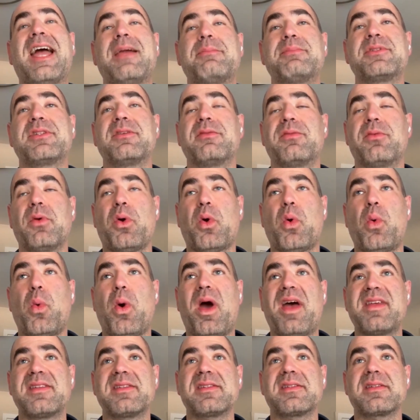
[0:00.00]
types of
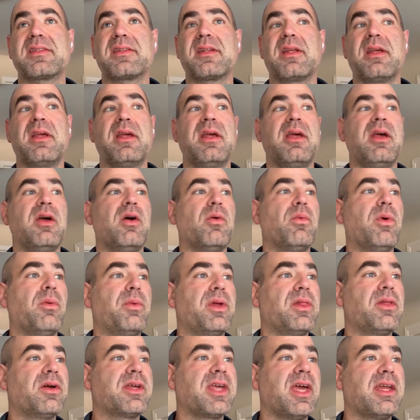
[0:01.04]
requests. What
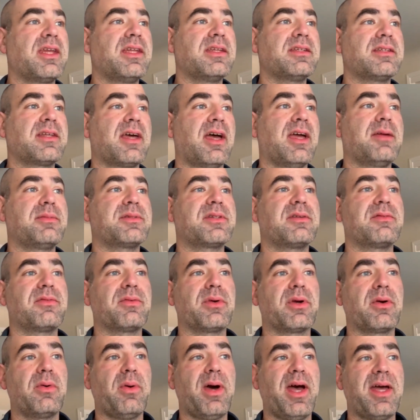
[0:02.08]
we look at in types of
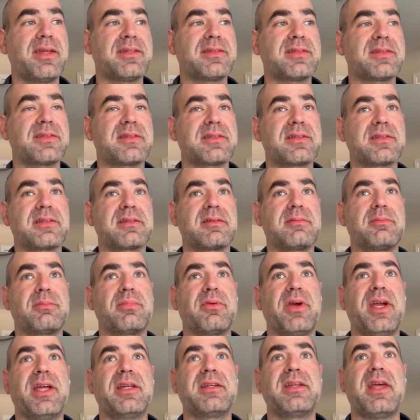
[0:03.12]
requests
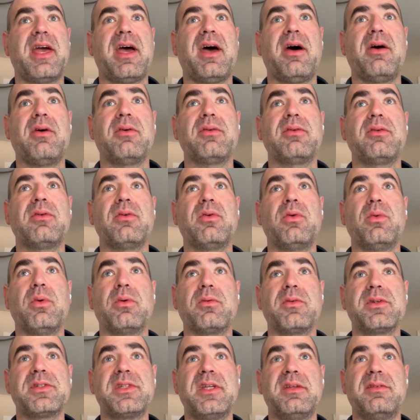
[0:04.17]
break down who
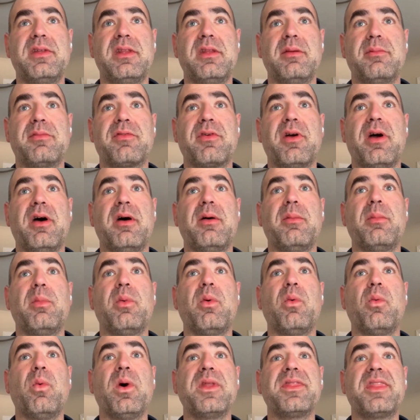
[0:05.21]
we're receiving them from,
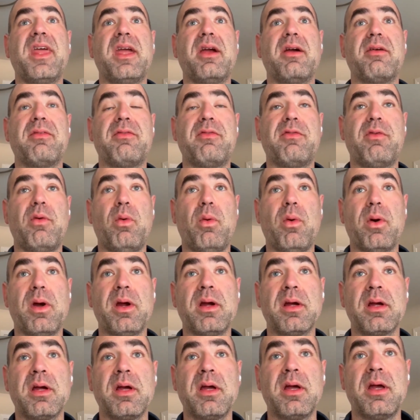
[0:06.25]
what they are
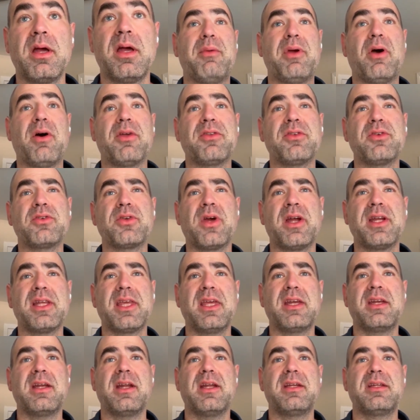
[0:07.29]
for, and we also try to
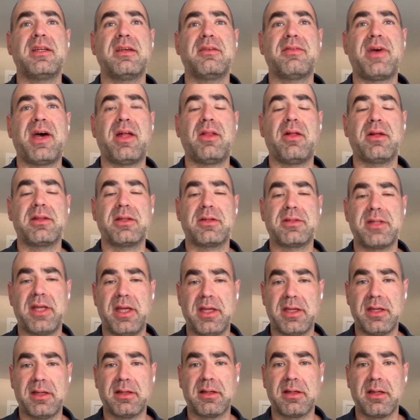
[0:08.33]
get an idea of how long they're
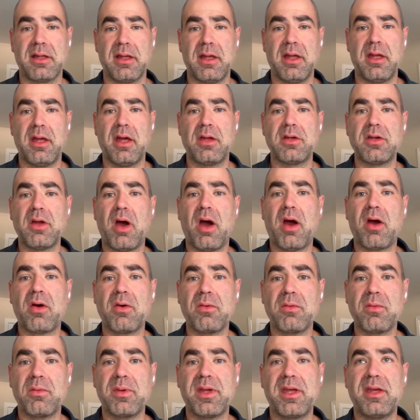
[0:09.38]
taking.
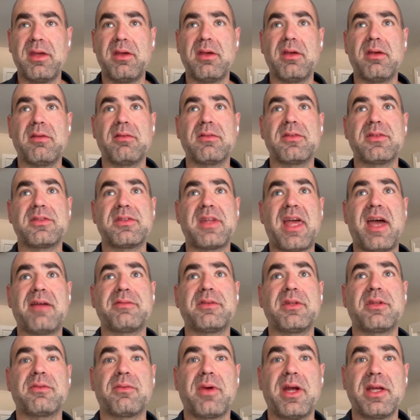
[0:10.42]
Are we
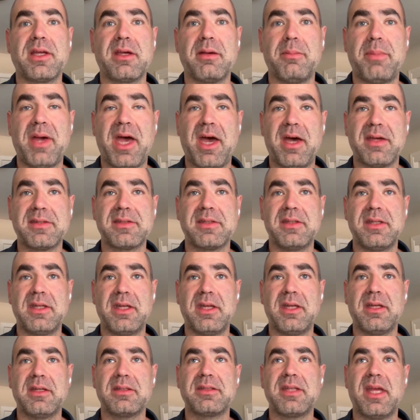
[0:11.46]
staffed at the right
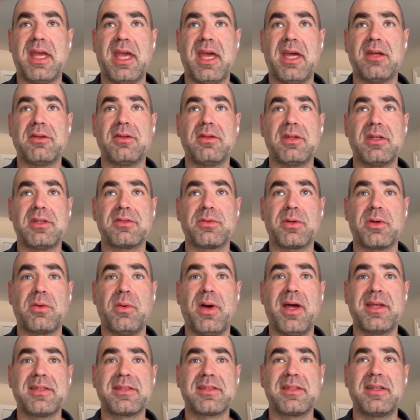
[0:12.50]
capacity to handle these
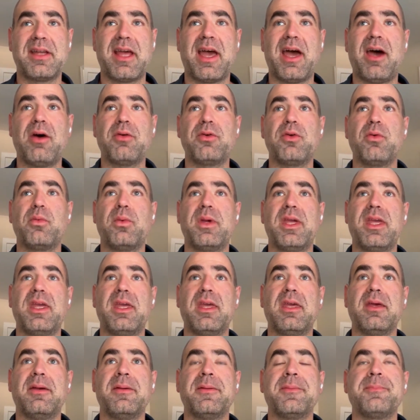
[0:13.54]
requests? And how do
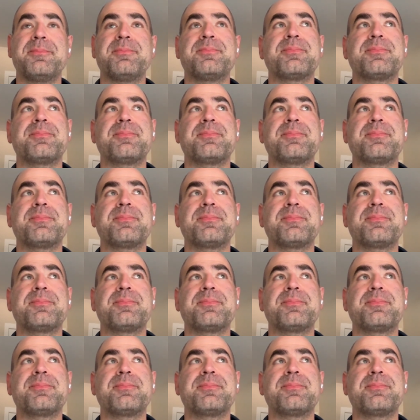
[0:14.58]
we